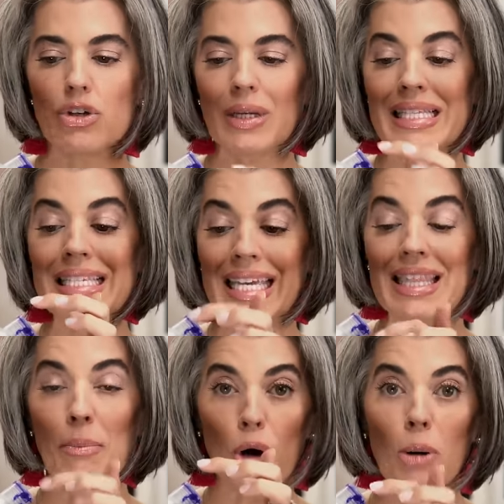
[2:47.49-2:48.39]
You can
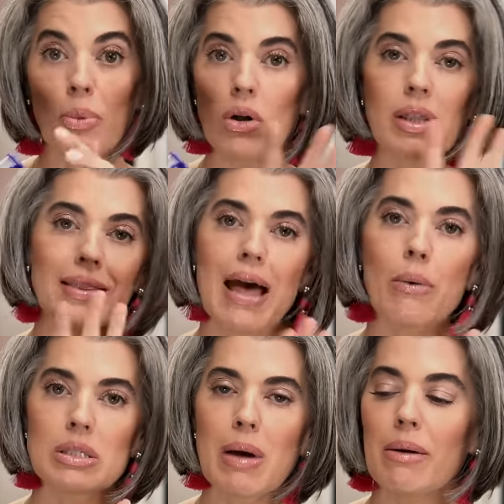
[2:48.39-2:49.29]
see the purple, like
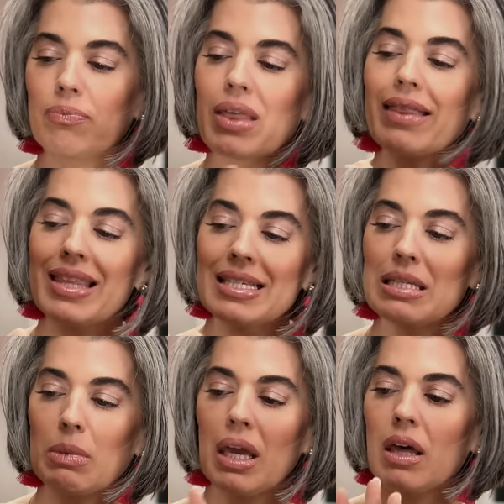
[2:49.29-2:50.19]
that was my, that, this
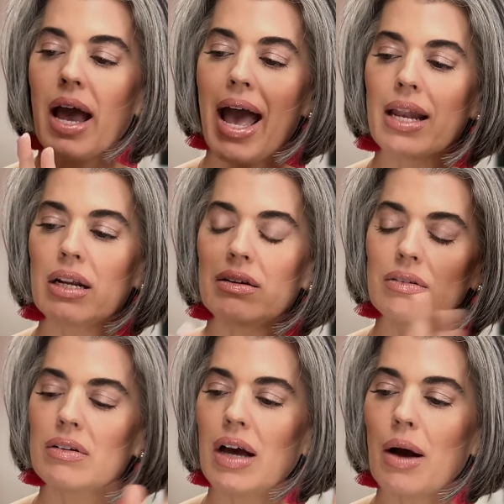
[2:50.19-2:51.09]
is me. I had it
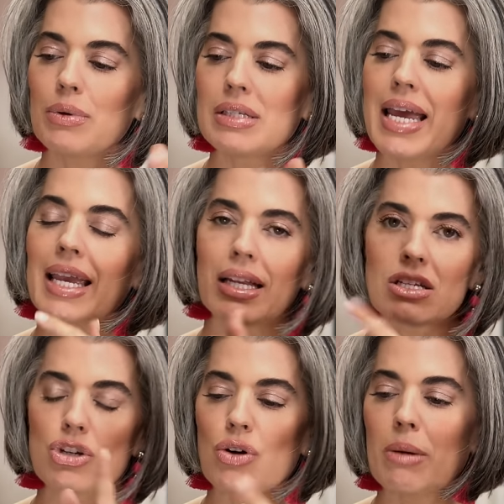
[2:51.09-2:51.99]
I was taking
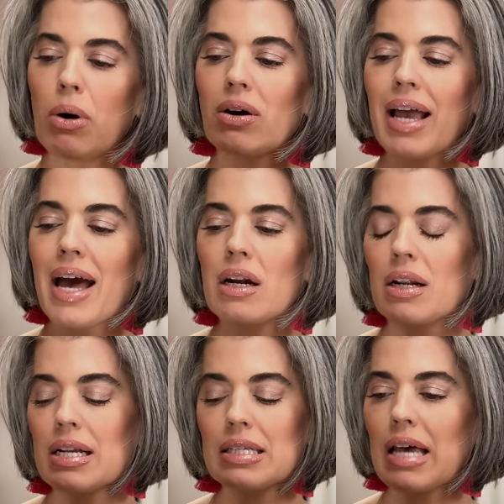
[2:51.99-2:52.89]
it to Drybar and I had it
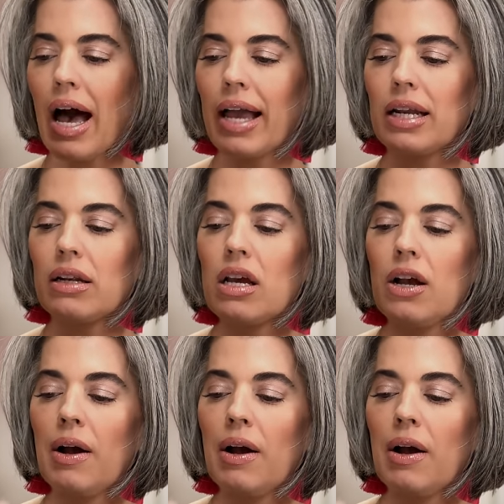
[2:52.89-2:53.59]
on its side and